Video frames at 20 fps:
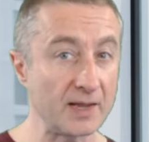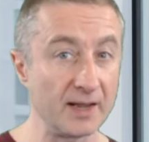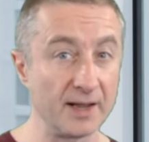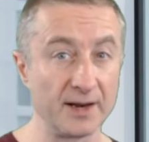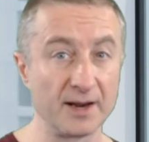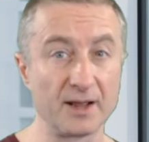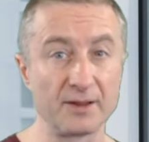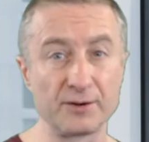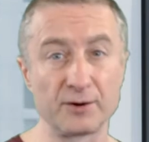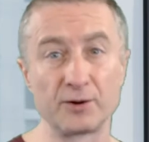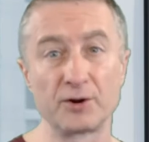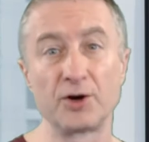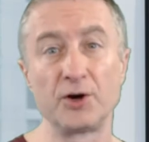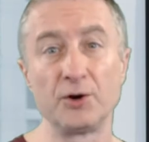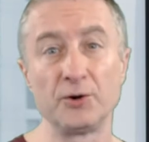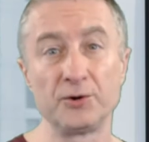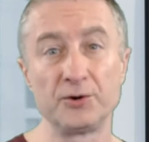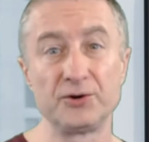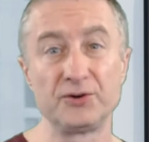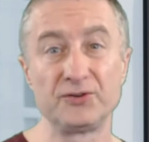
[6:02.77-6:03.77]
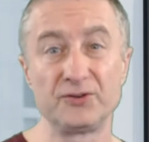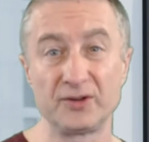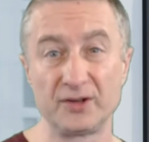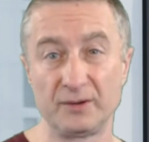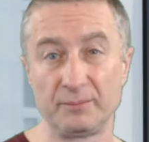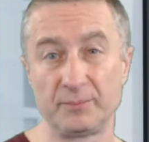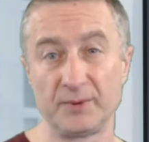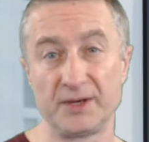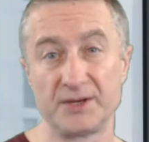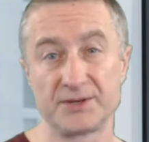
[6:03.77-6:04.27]
Another good
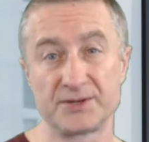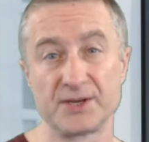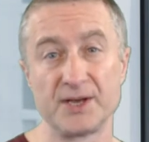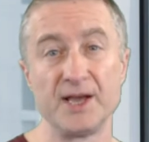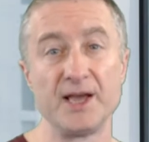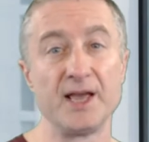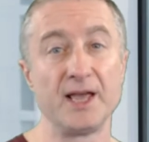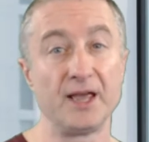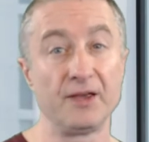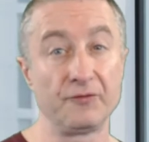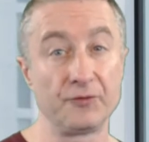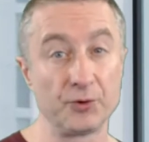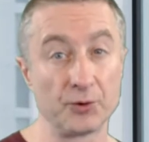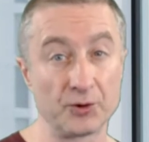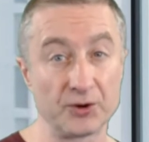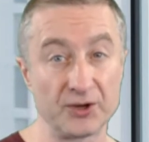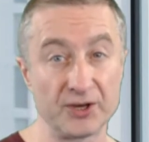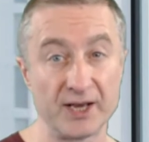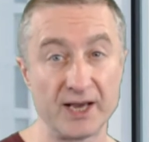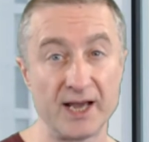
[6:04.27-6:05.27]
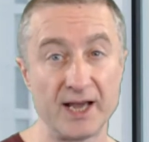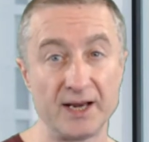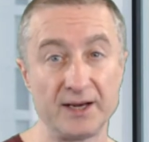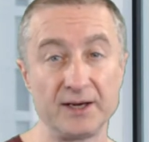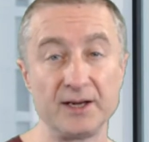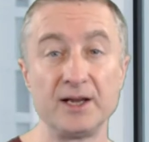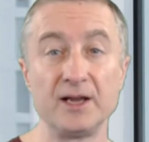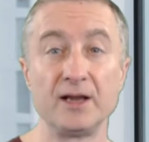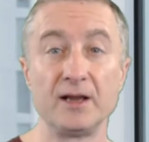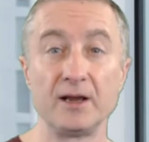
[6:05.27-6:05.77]
tip is, if you
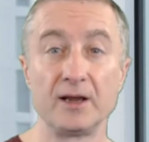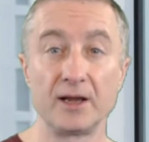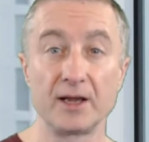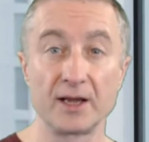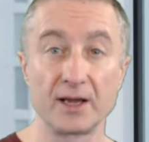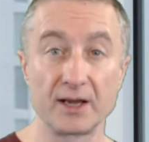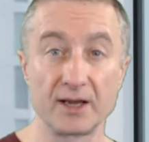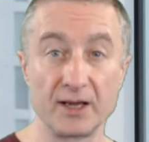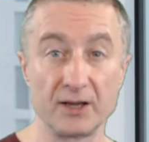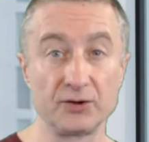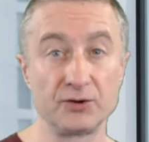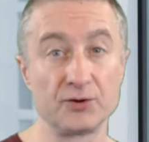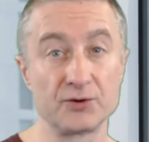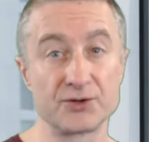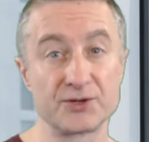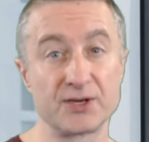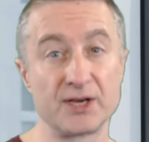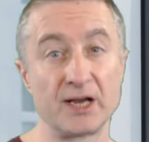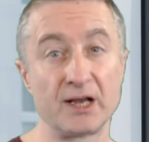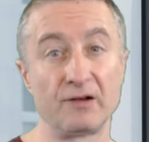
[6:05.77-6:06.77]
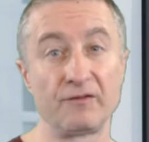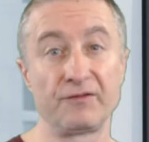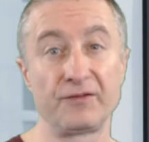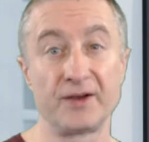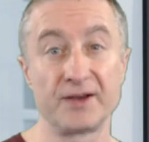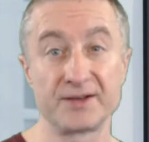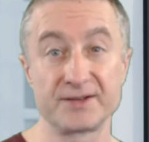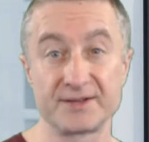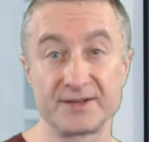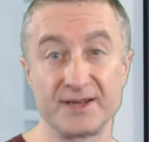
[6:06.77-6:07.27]
can get yourself
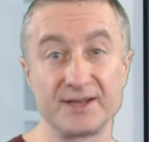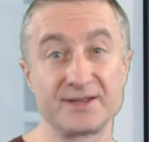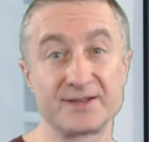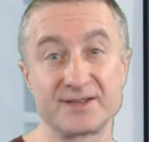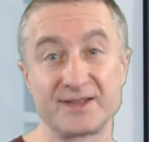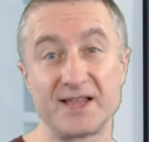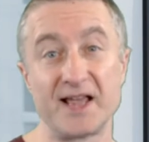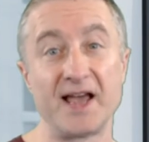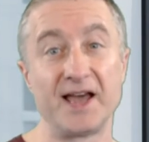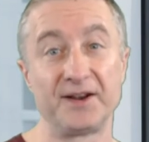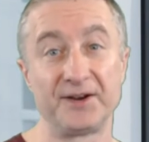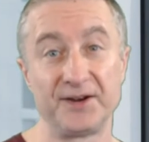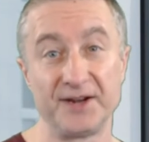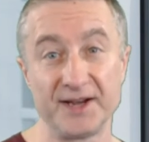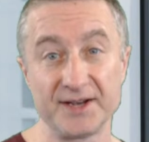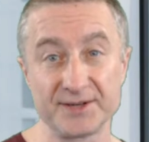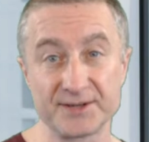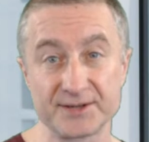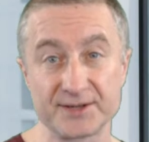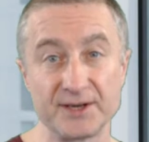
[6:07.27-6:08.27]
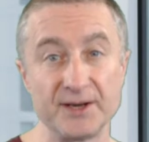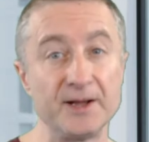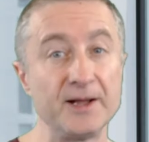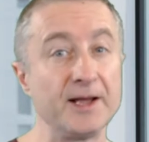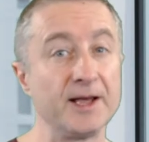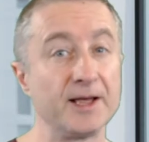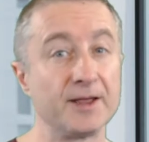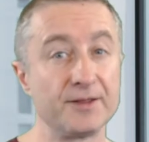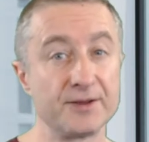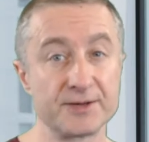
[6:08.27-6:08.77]
a sit-stand desk.
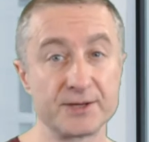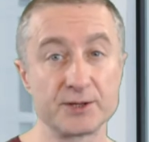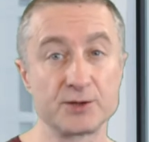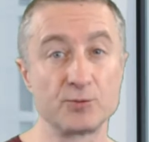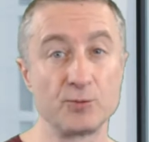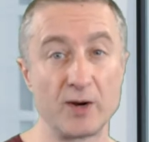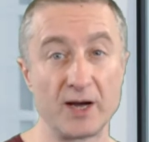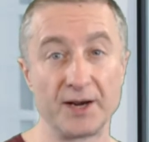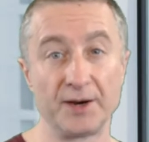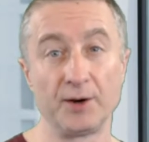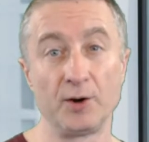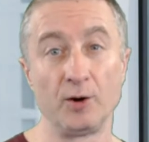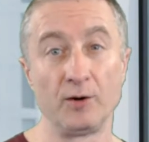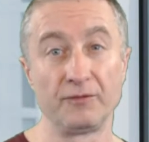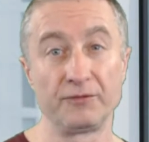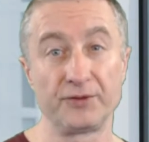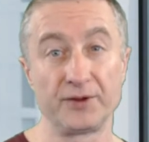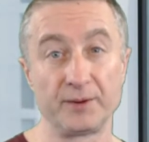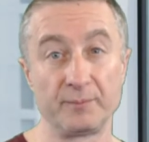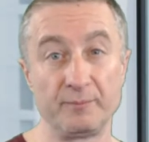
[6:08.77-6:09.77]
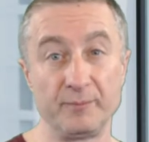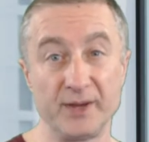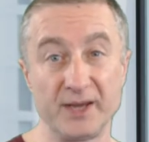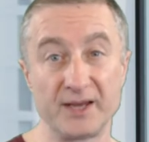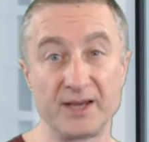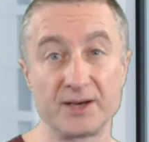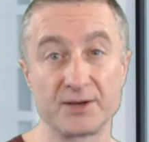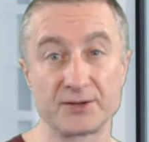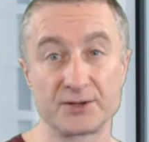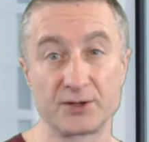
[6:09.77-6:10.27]
This is one of the
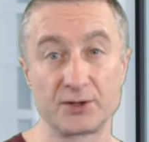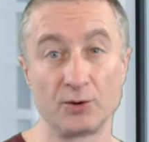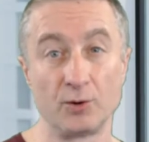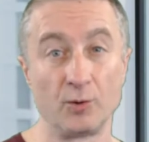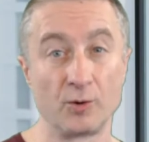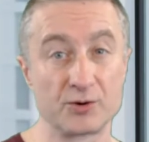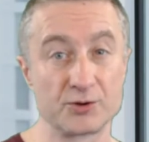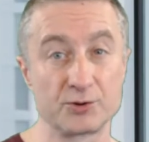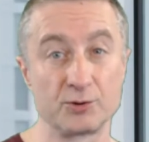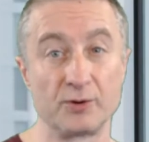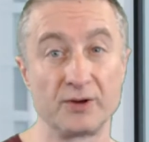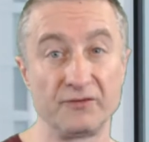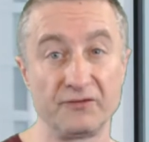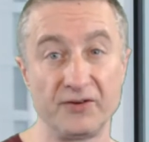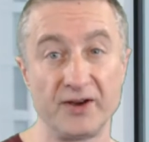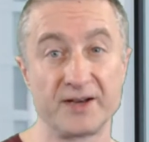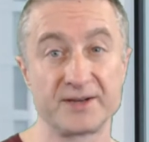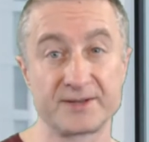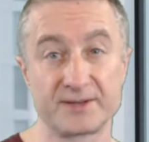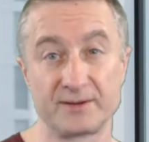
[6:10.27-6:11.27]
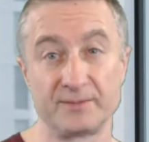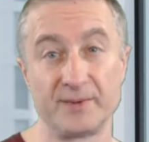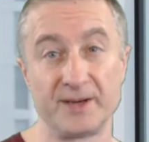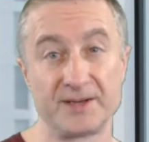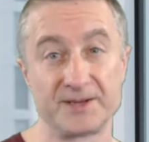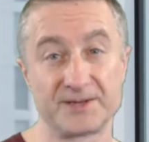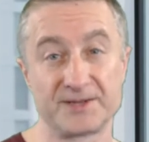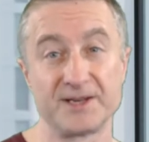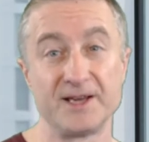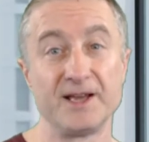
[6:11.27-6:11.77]
biggest also
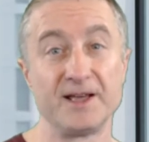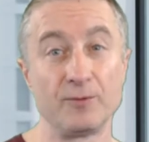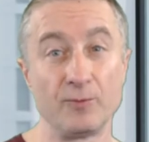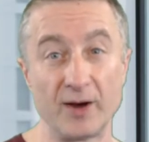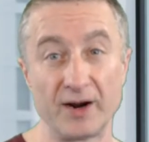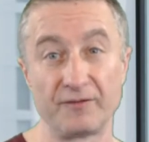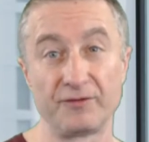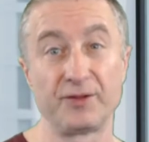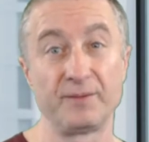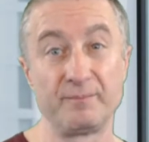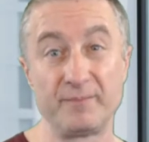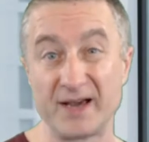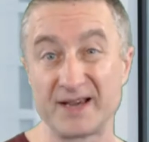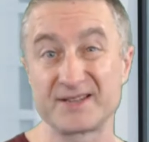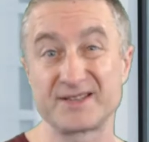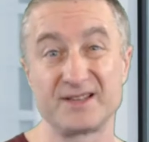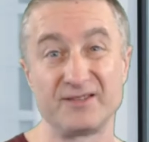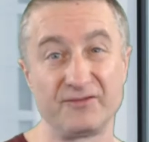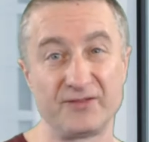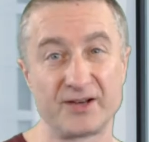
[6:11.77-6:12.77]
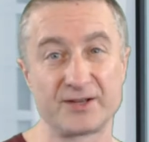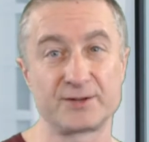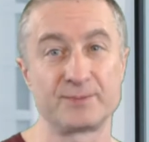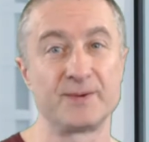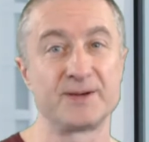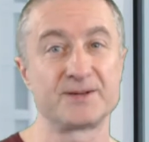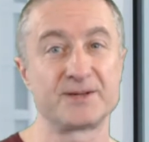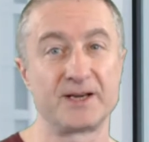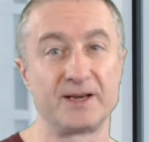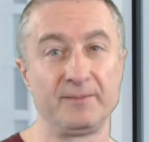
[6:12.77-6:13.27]
investments, one of the best
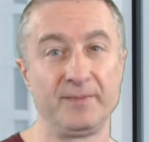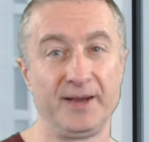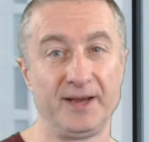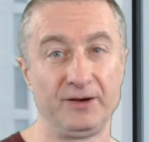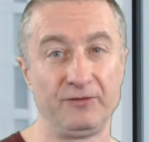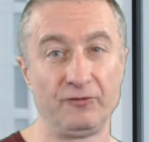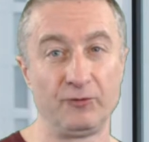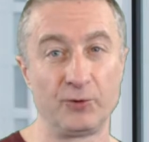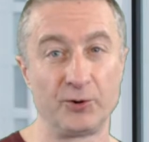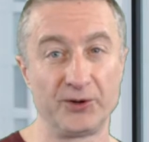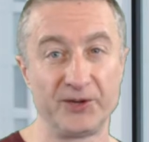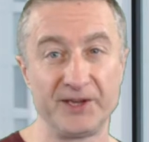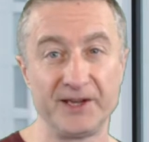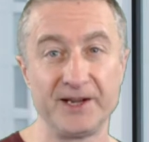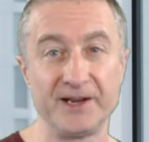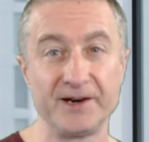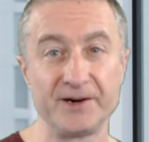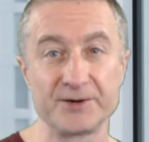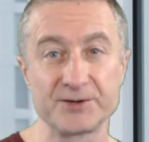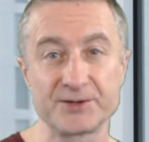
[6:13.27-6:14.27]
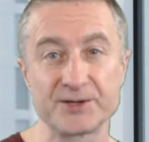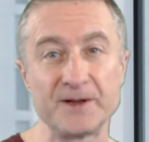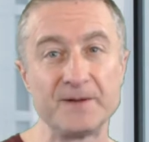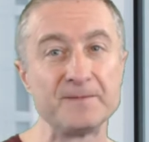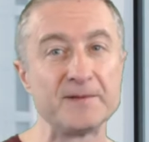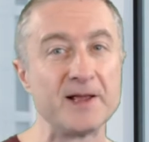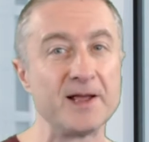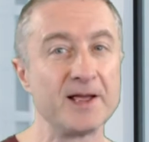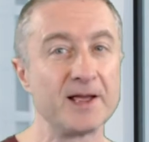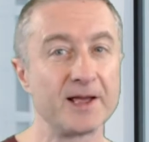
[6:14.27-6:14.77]
investments I made for years.
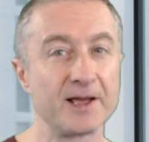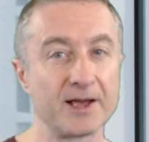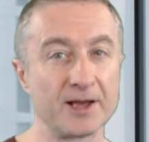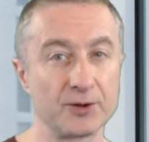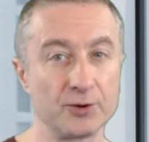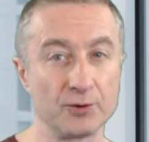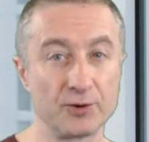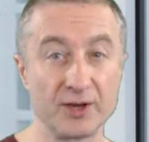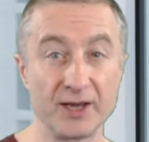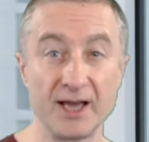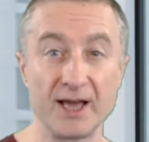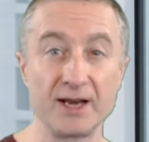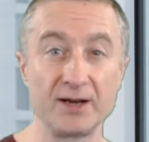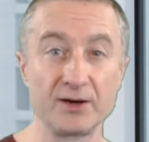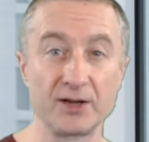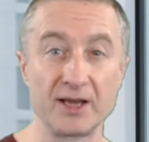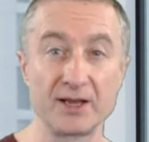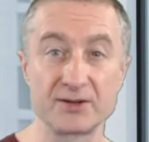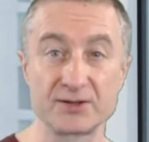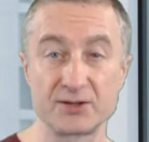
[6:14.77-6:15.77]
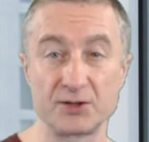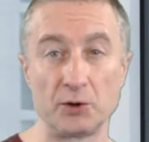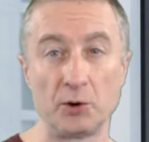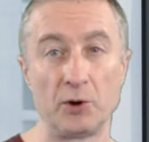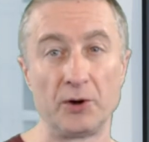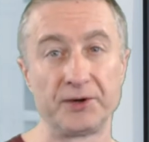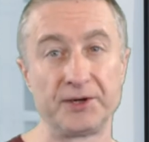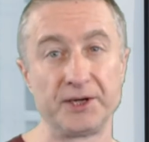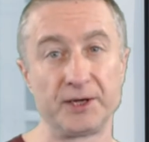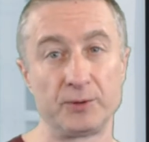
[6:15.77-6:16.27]
You can get
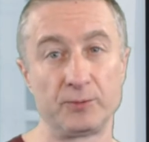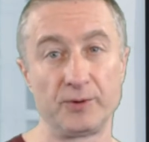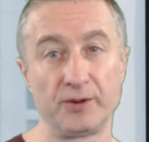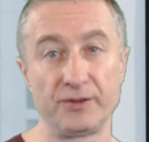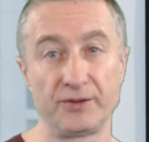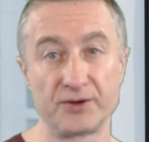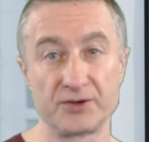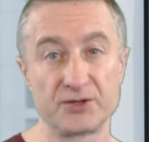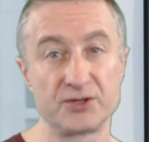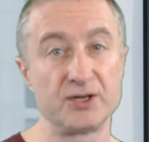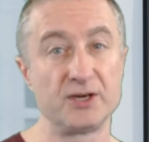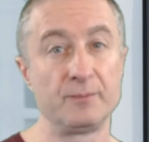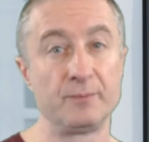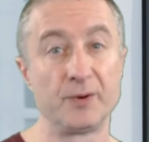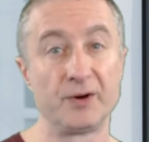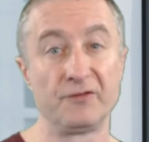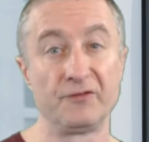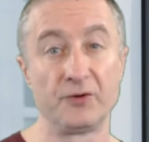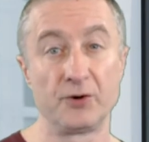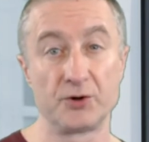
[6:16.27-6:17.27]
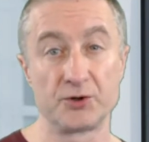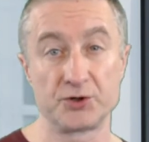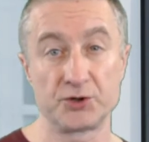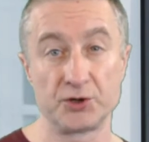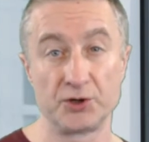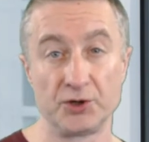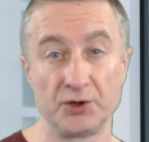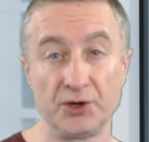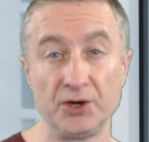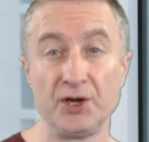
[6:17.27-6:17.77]
started with a cheaper
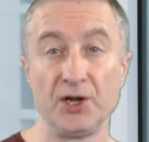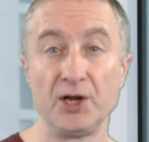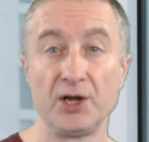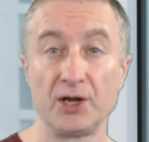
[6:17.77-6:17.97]
version.